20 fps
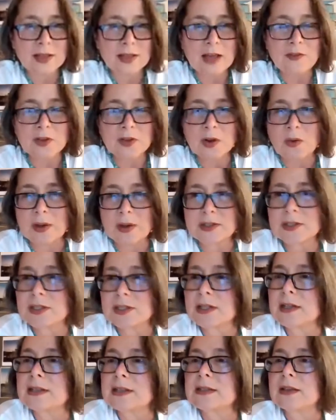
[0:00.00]
have a
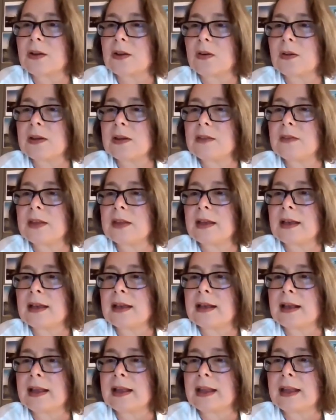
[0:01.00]
question. It's
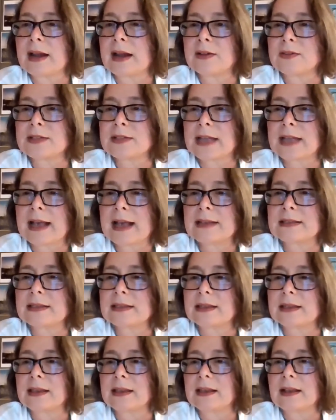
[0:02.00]
Olivia Gallardo is
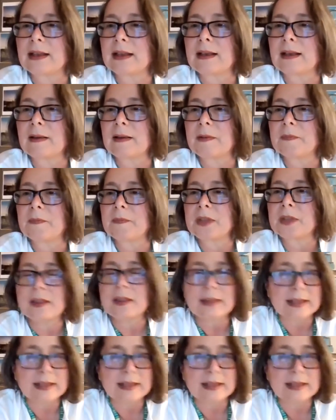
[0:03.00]
asking that